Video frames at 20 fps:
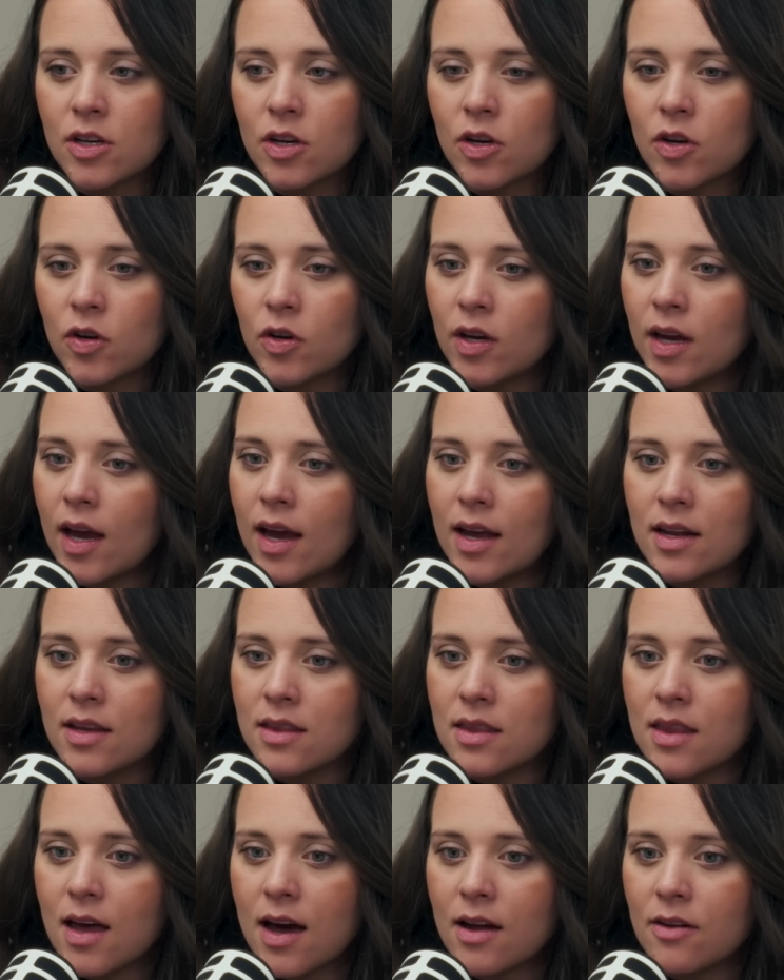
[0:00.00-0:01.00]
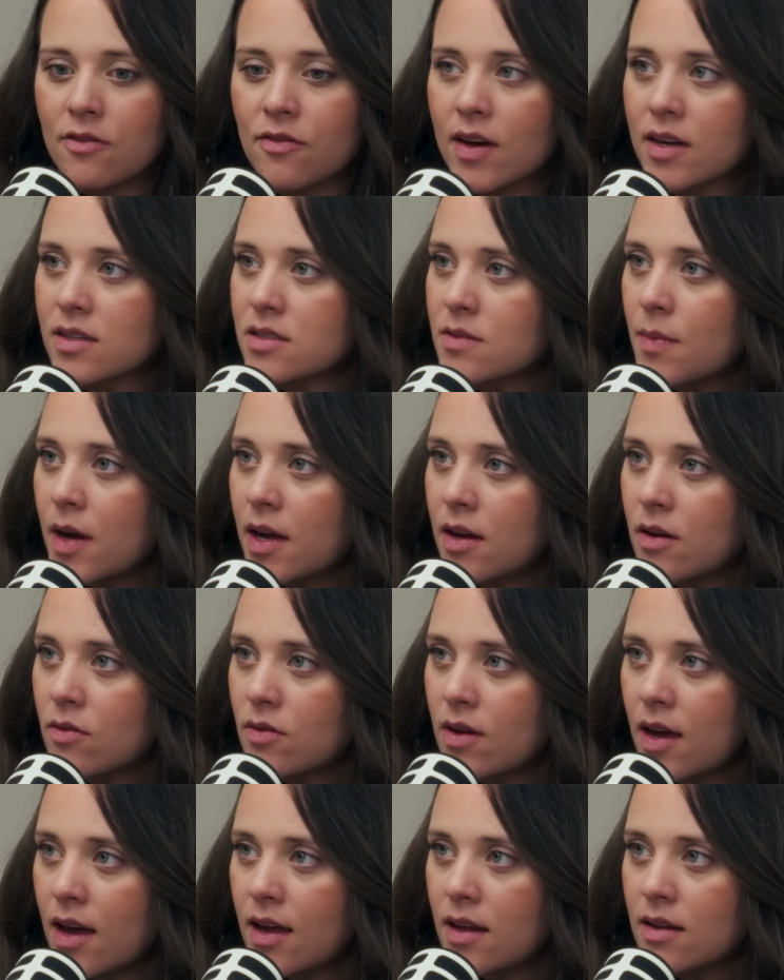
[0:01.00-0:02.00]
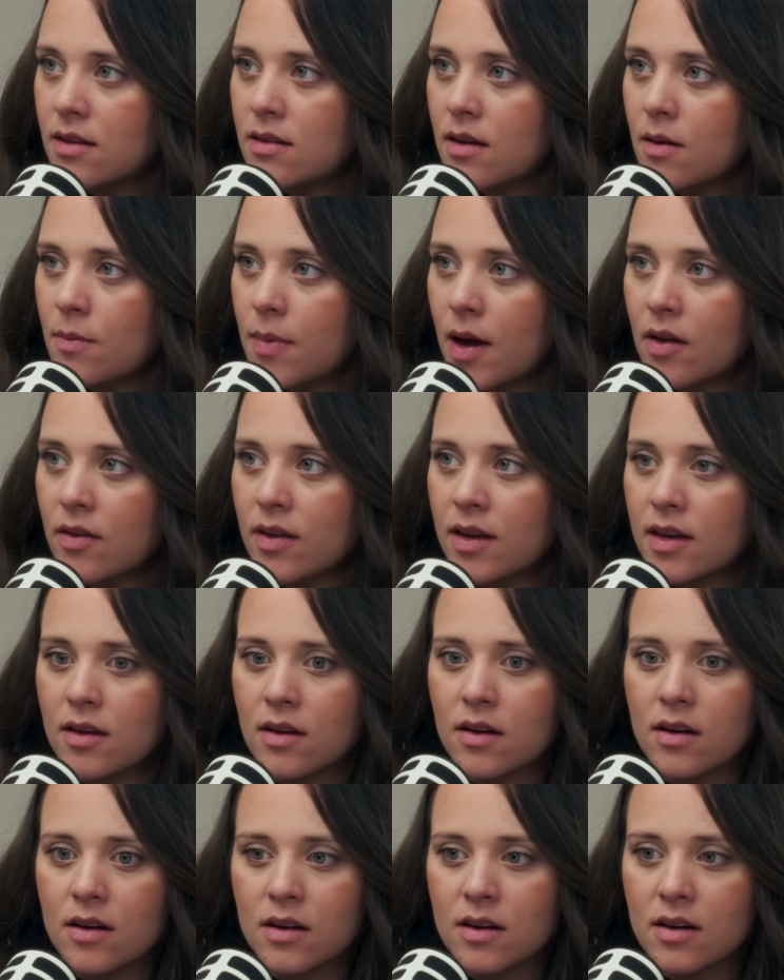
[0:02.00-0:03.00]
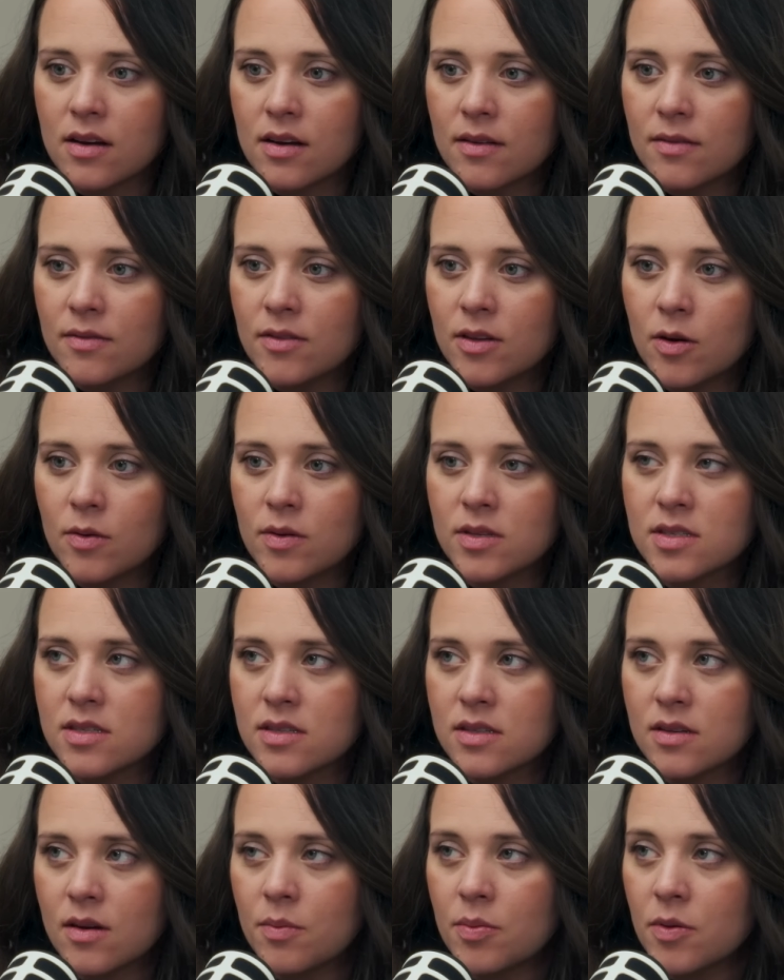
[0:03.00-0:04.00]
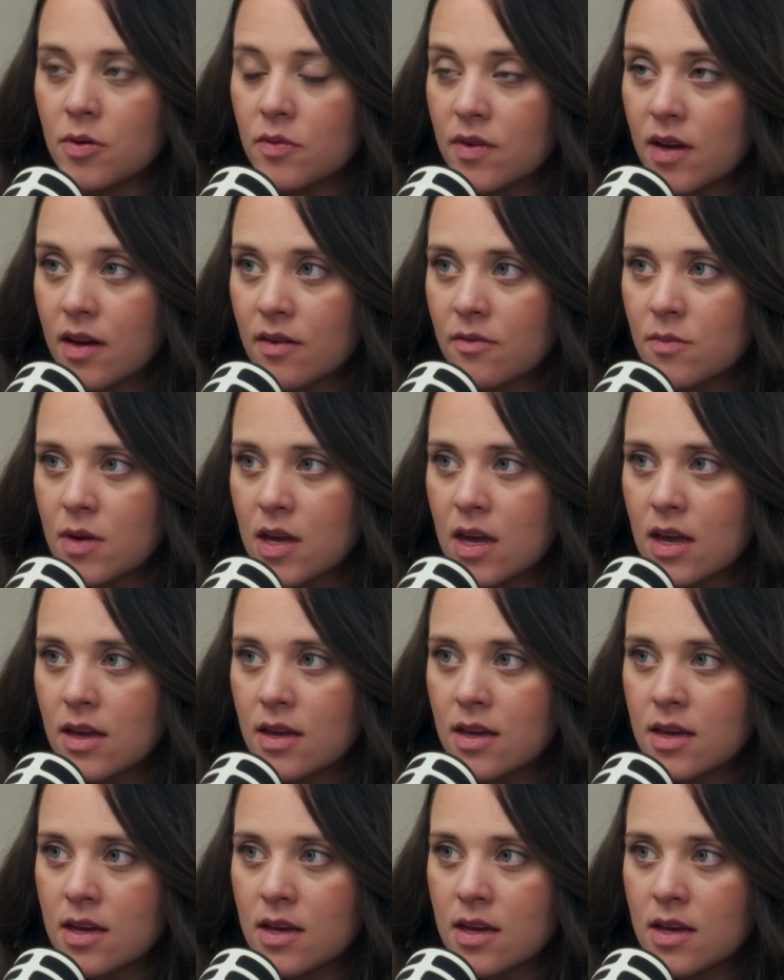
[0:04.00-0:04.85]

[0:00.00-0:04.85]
created that effect in my own head about no one's approving of me.